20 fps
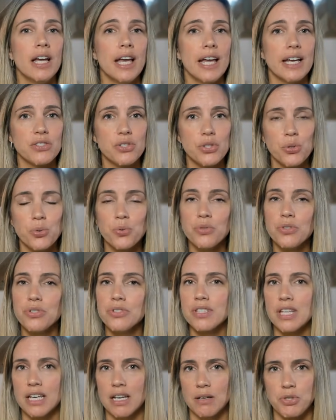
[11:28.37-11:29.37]
And
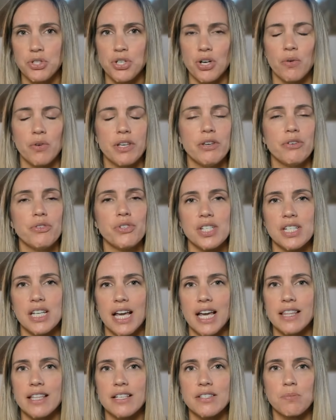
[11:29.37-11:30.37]
tools like I'm showing you
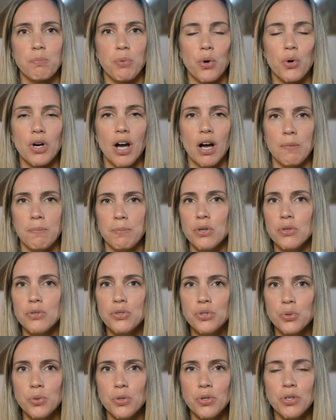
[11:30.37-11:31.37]
today, this bulk
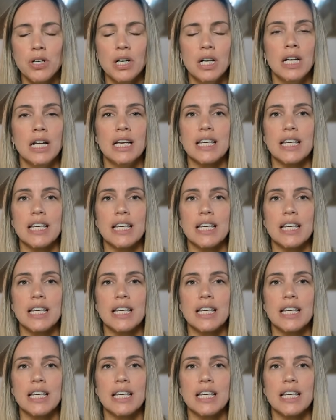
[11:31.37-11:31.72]
upload tool